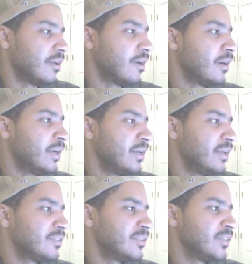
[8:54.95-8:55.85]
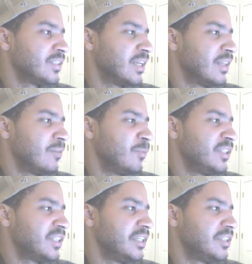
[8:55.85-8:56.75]
All right, now, so it sounds like
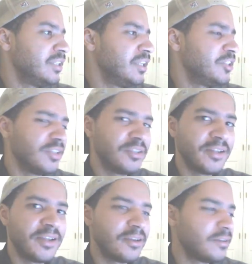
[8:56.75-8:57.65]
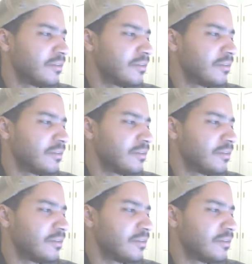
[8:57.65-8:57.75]
we tasting each other now.